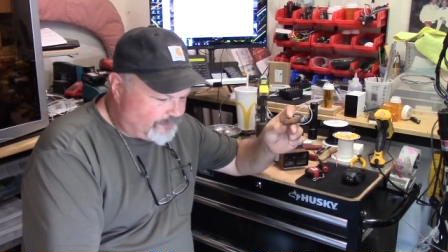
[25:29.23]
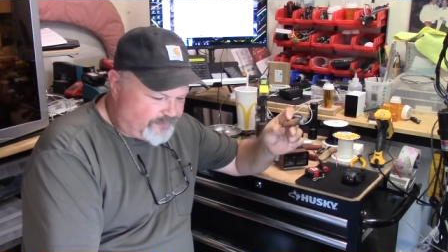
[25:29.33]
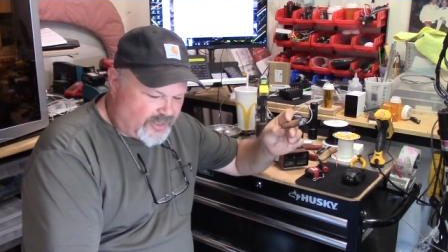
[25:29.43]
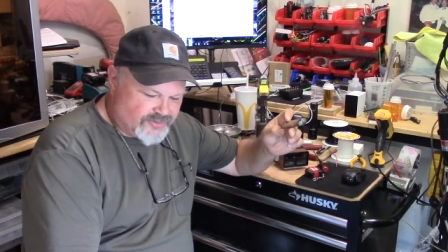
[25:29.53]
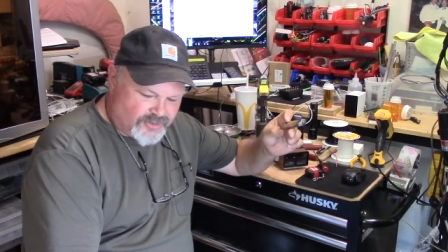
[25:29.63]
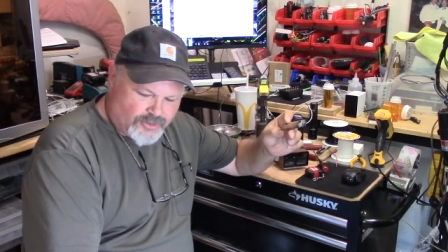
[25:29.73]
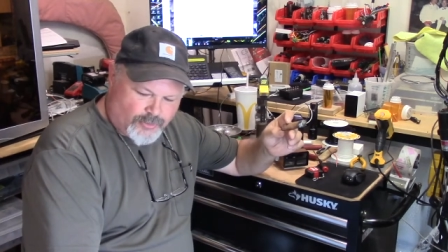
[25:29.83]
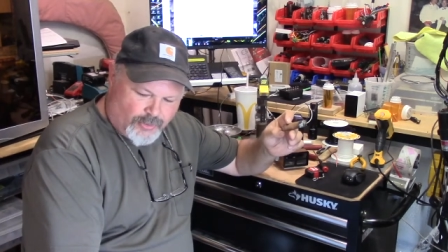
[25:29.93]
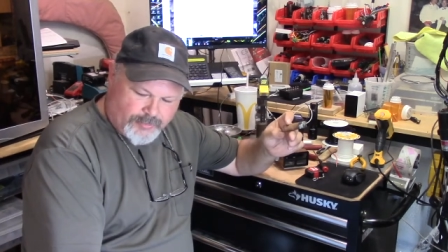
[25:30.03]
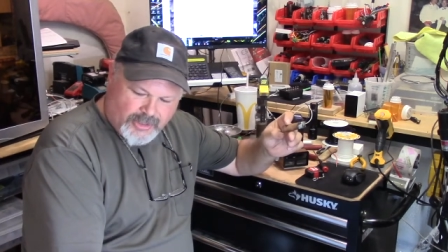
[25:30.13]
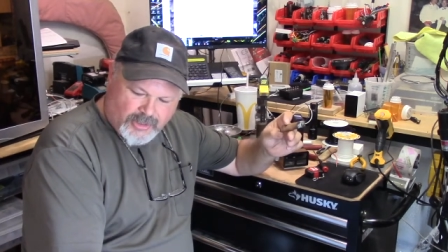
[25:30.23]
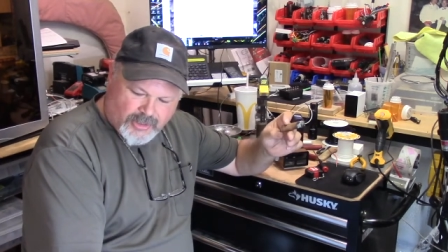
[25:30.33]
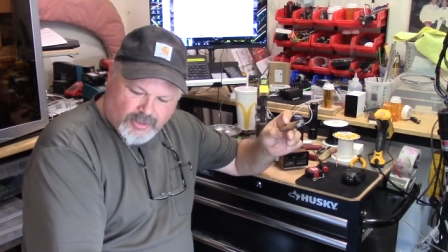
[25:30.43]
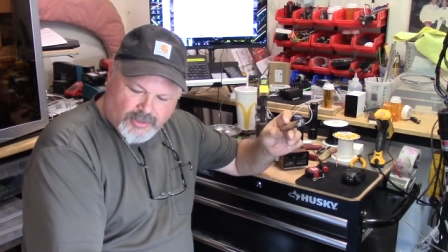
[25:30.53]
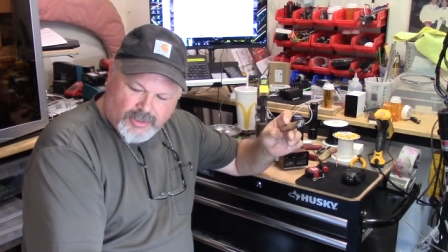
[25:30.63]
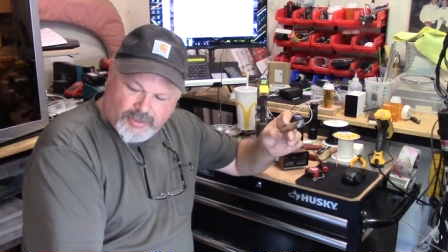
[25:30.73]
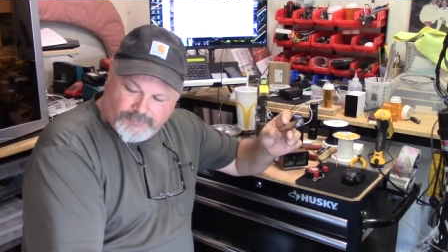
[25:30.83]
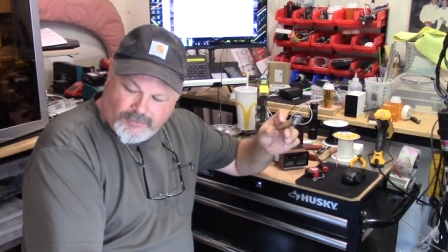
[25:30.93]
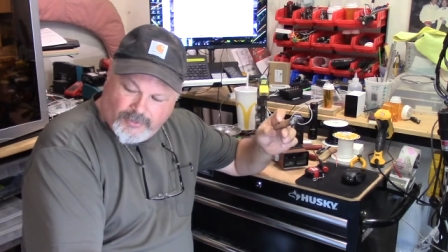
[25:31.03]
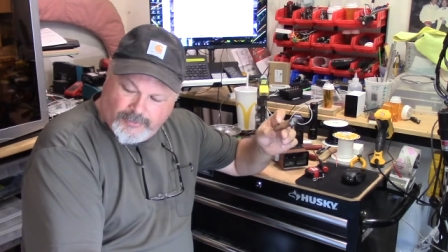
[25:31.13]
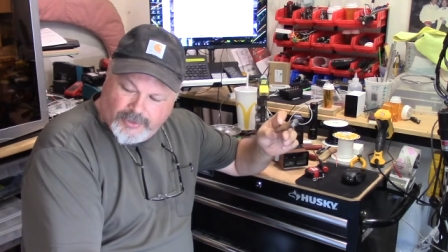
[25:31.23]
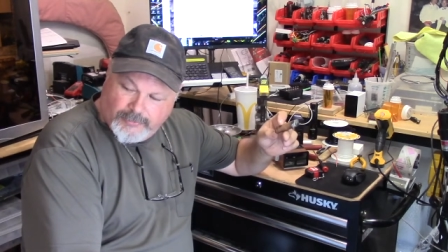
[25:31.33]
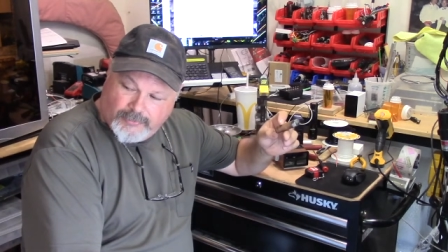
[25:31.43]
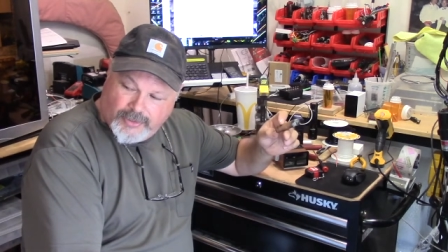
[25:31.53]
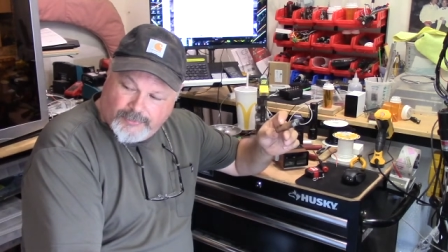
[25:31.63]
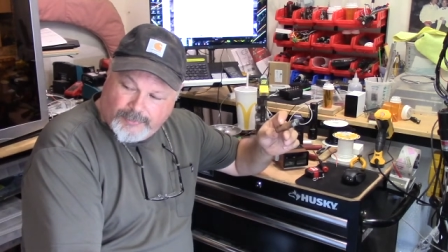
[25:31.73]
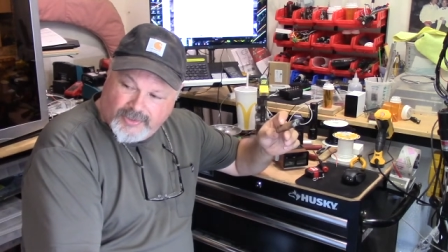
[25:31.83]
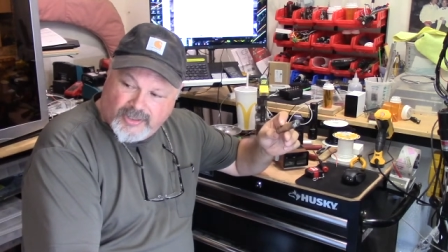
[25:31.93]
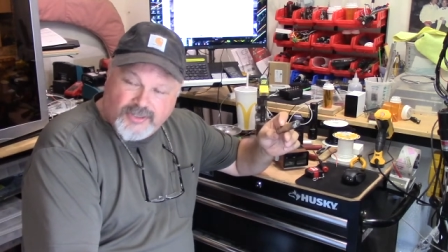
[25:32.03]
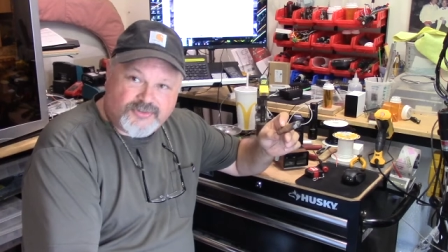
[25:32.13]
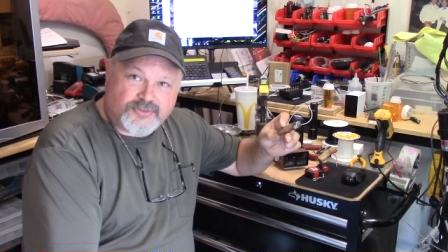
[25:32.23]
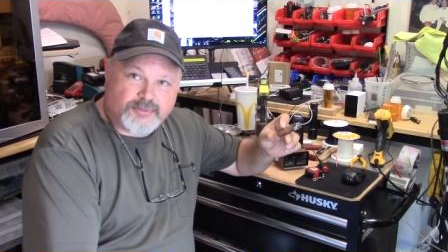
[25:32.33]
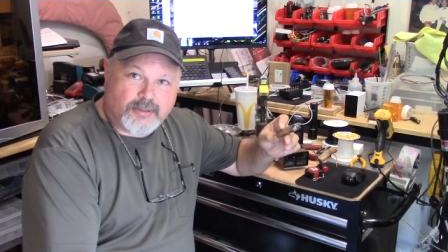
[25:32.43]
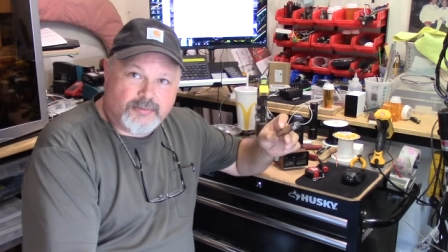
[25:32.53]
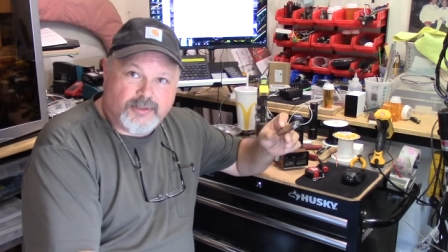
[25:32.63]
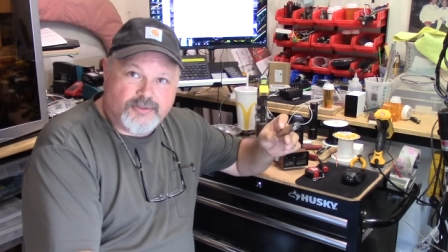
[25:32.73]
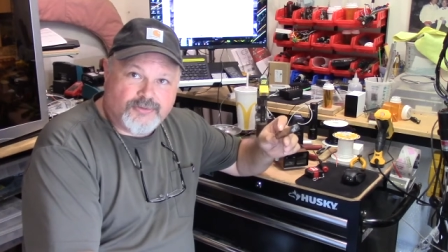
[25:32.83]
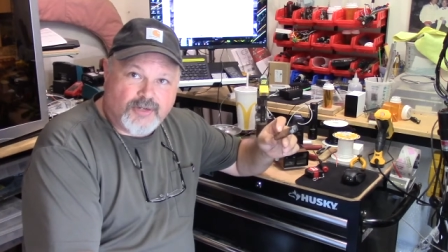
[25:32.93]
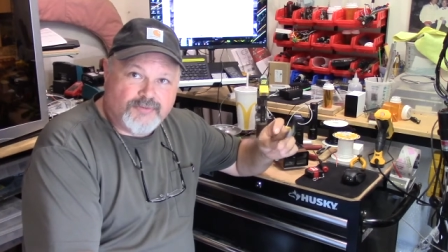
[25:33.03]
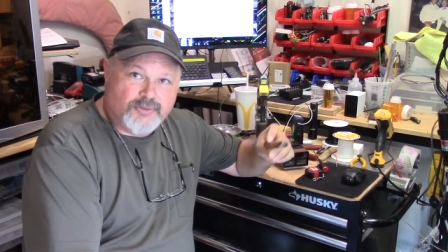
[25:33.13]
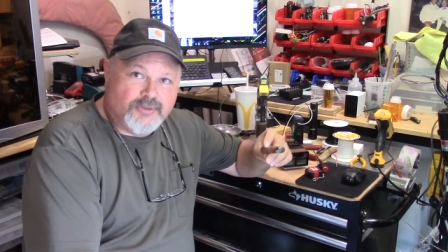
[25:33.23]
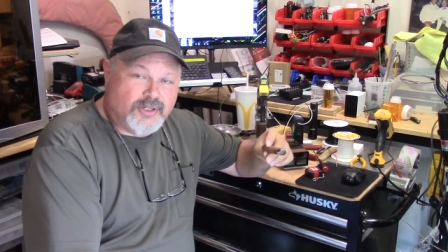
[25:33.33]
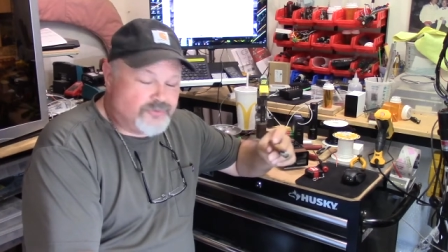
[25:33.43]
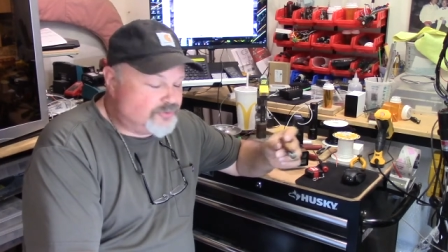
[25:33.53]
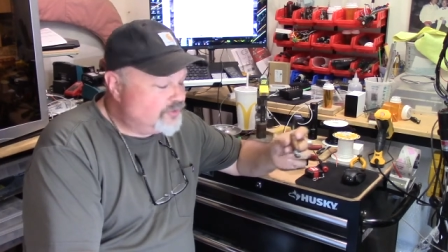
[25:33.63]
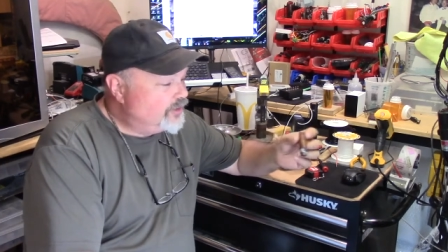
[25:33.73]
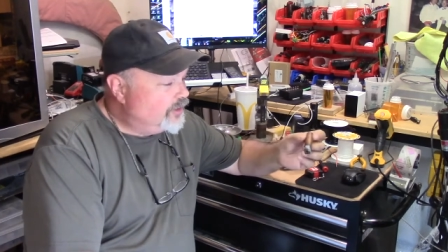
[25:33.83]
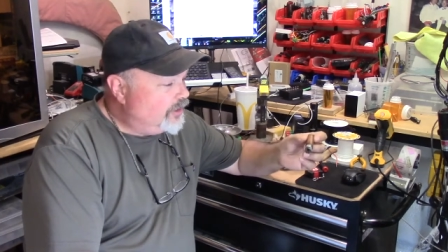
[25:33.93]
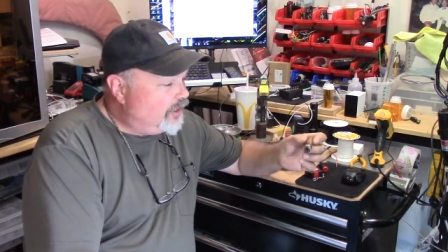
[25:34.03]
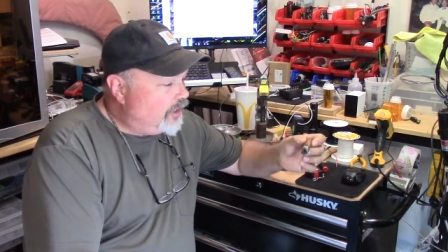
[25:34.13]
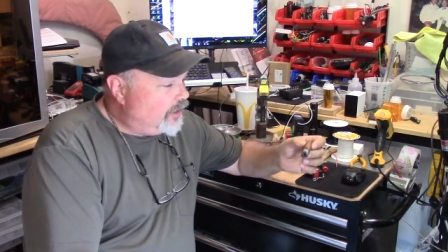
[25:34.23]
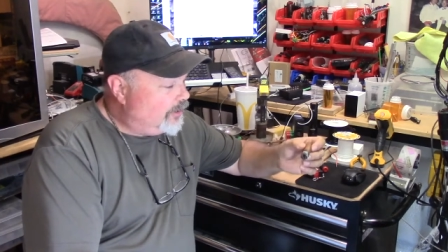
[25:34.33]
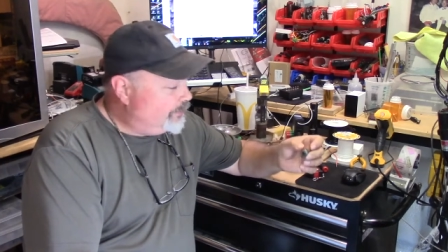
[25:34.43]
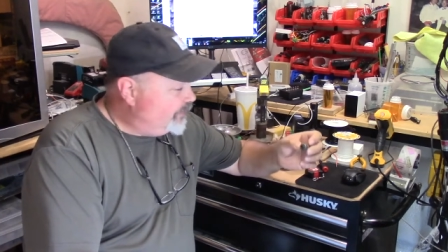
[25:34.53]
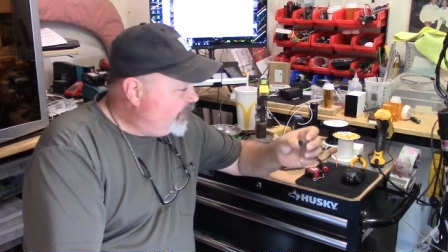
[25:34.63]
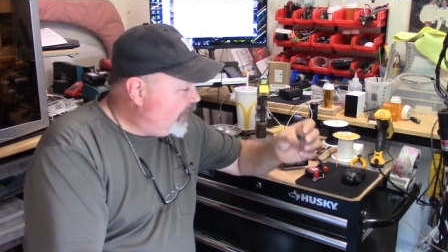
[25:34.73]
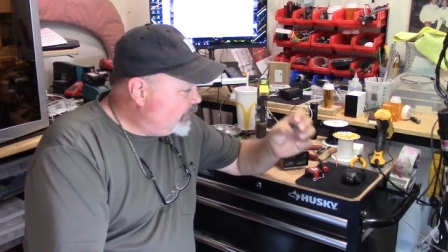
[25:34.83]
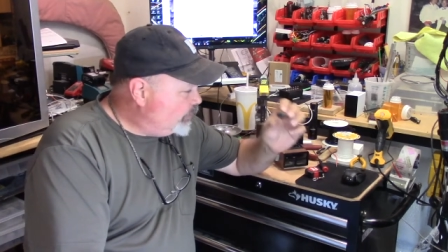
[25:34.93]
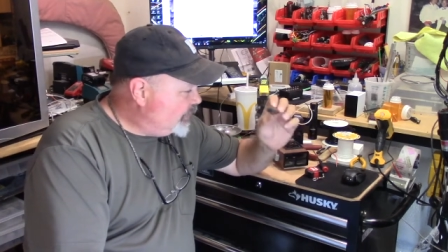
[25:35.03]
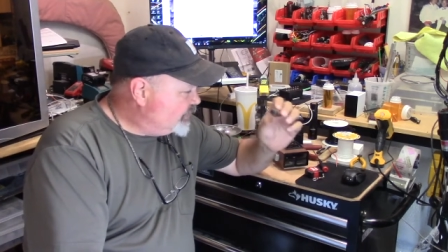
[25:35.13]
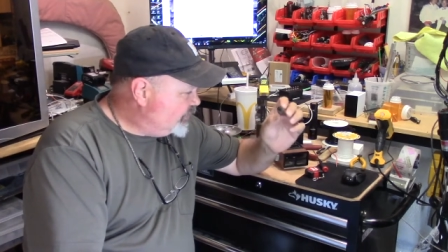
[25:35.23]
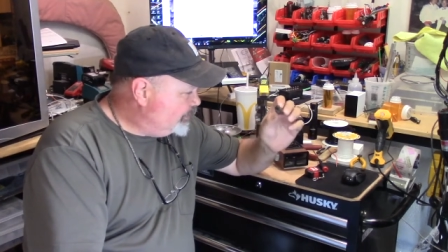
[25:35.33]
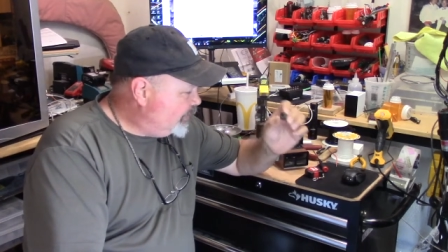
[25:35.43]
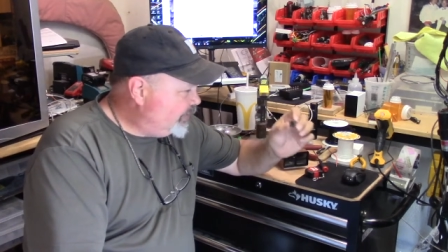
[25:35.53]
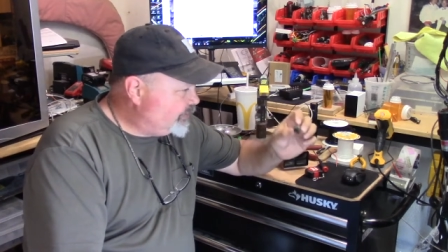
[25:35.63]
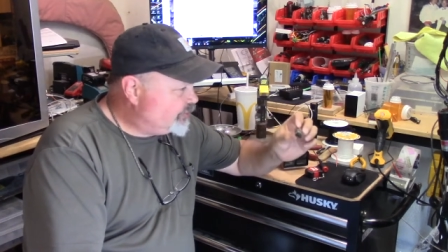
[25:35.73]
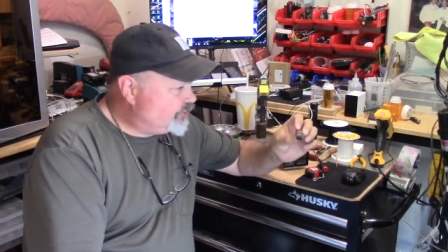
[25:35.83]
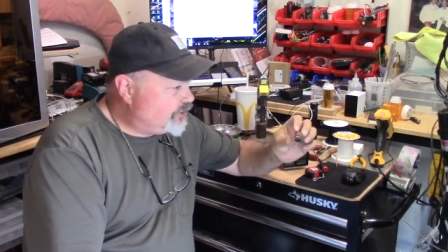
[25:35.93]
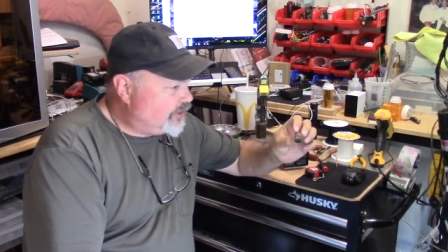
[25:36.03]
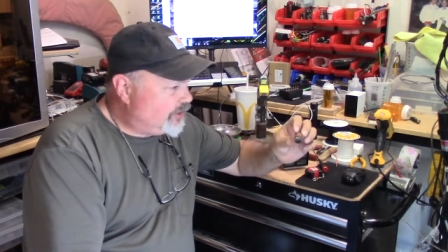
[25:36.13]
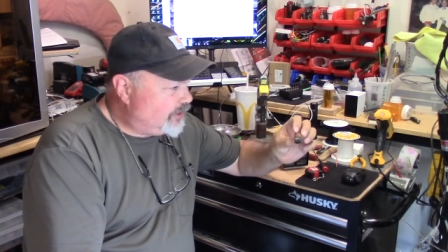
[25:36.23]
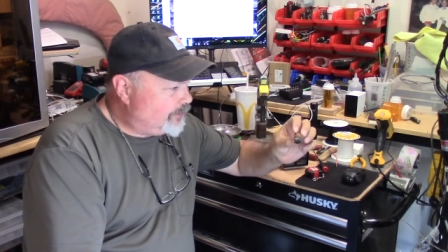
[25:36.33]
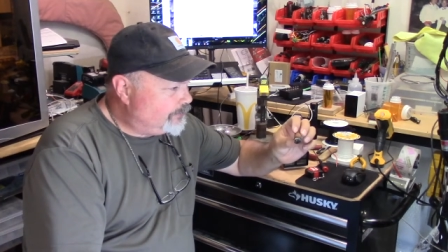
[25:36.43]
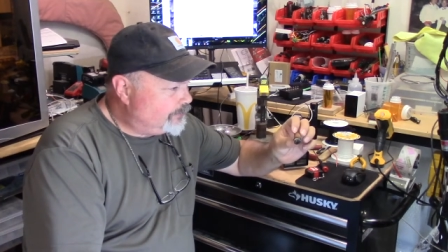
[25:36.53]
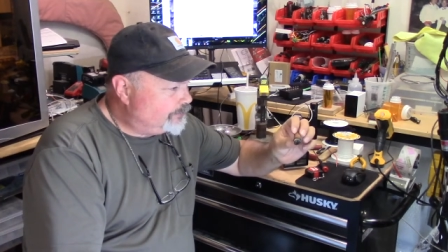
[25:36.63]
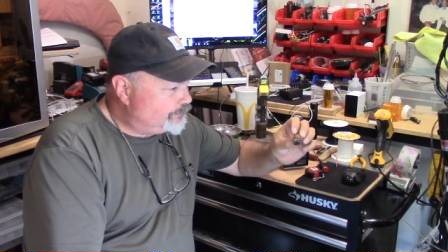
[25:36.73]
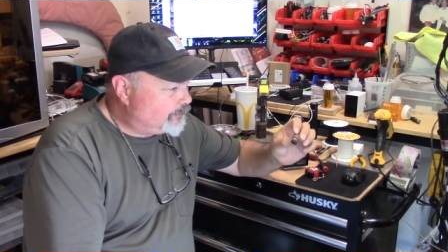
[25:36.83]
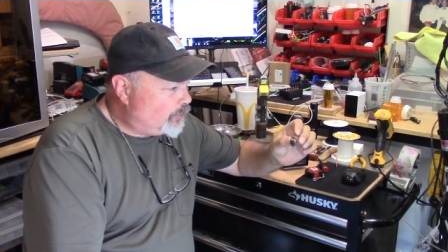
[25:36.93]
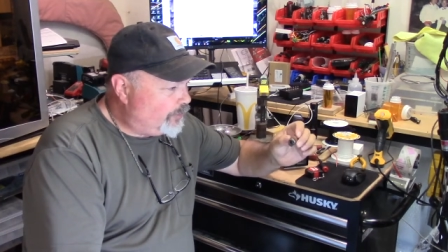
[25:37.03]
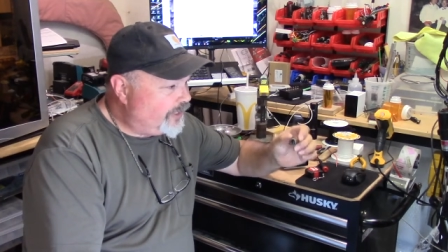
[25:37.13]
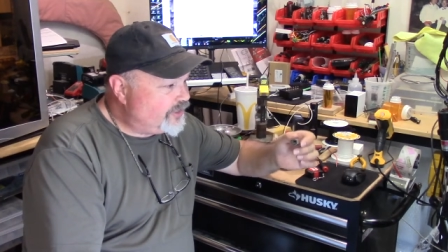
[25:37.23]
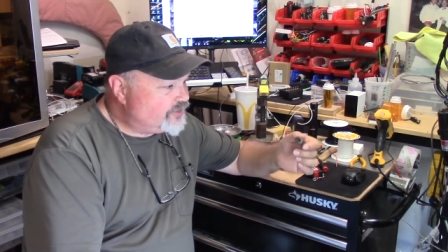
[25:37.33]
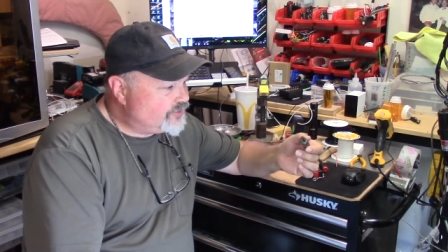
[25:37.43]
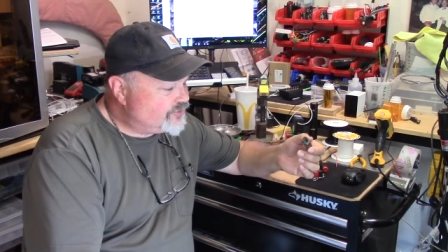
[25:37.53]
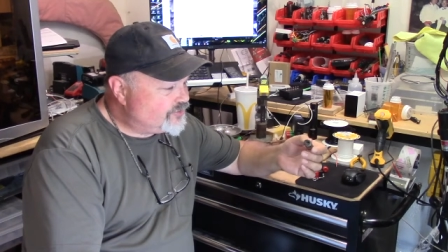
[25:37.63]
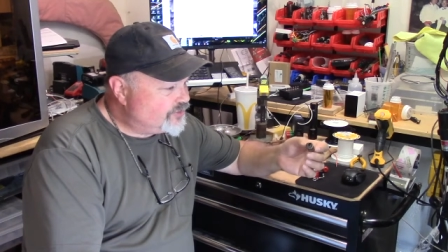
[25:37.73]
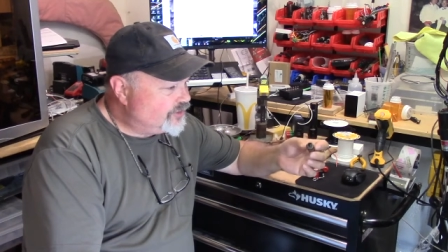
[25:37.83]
fly's going to annoy me, and following him around with my eyes is probably going to drive you nuts. That was the Punch Coronations,